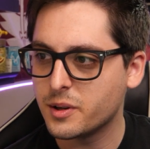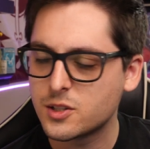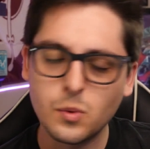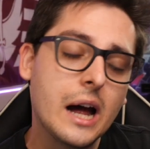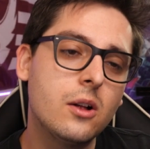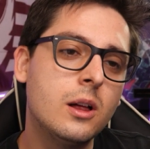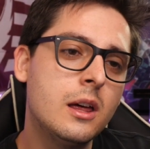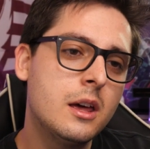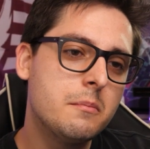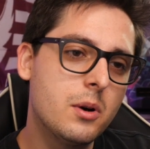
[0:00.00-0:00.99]
because while
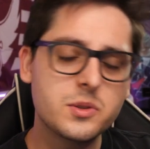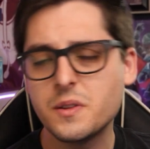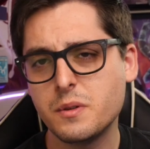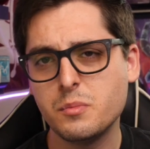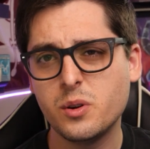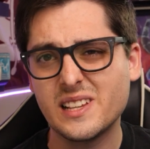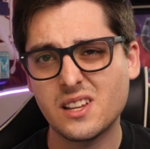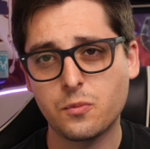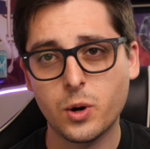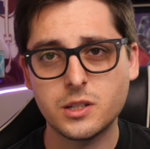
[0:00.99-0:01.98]
most of the movies
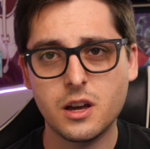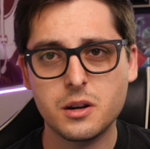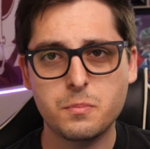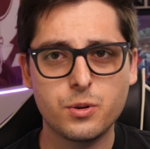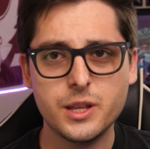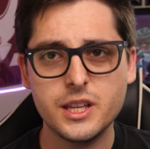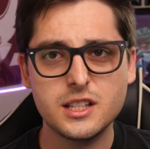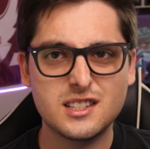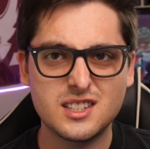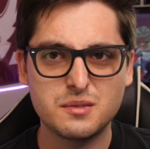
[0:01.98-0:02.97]
I've worked on are
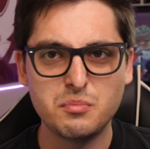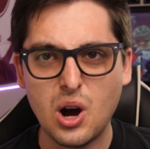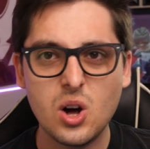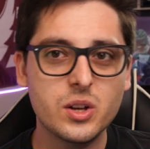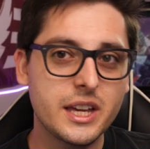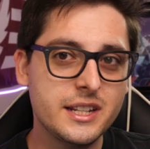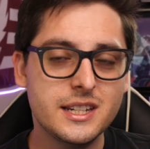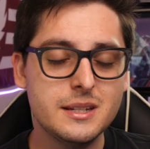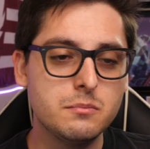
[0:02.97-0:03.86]
pretty small indie